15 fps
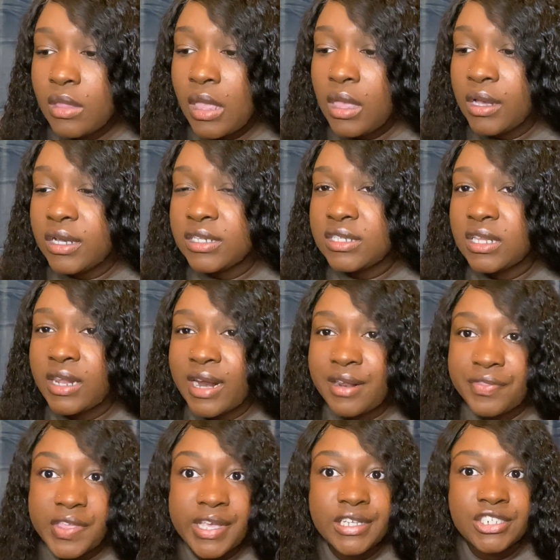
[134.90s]
because a lot of
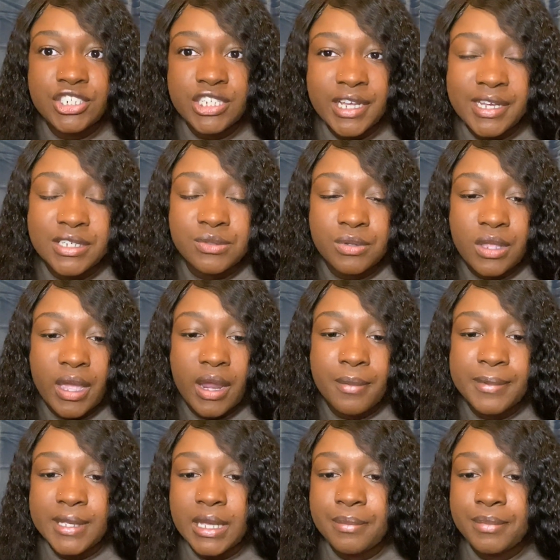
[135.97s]
things change with the
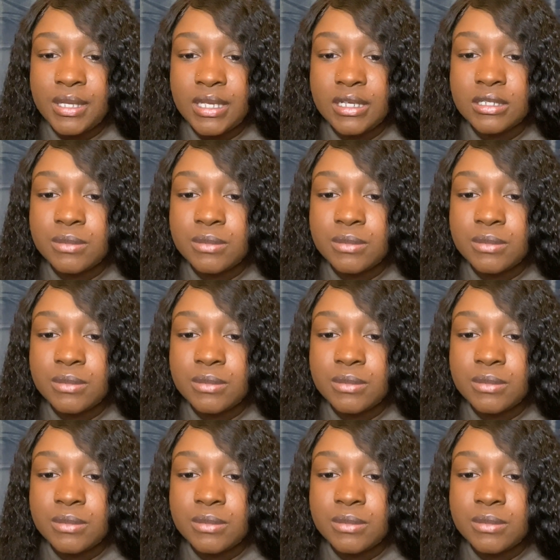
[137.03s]
Airbnbs.